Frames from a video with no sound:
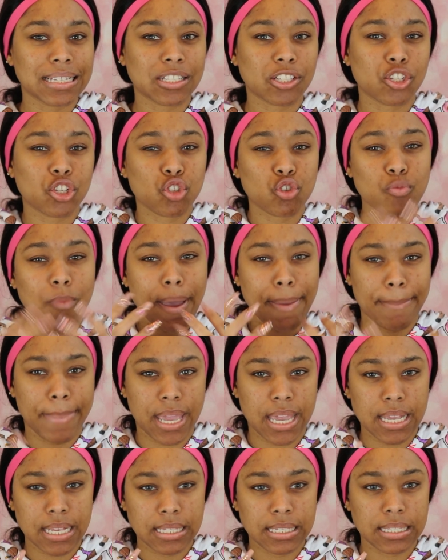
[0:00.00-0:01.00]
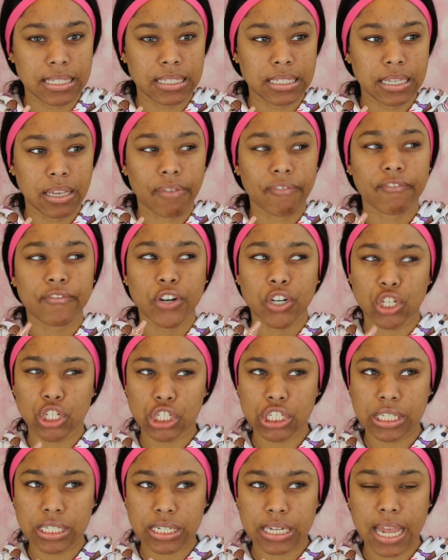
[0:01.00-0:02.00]
to do my base
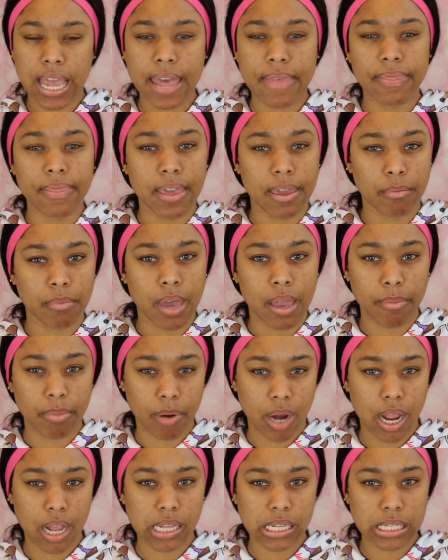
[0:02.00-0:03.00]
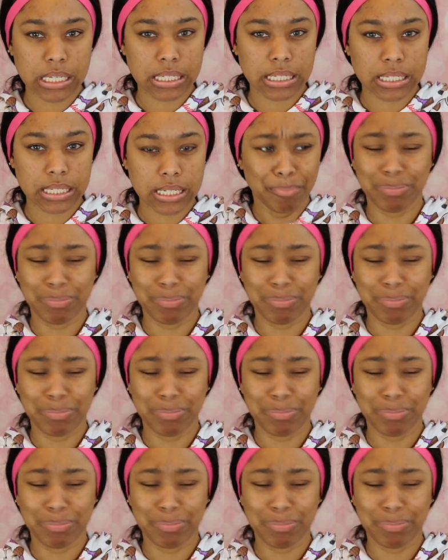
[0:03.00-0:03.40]
first and then my brows.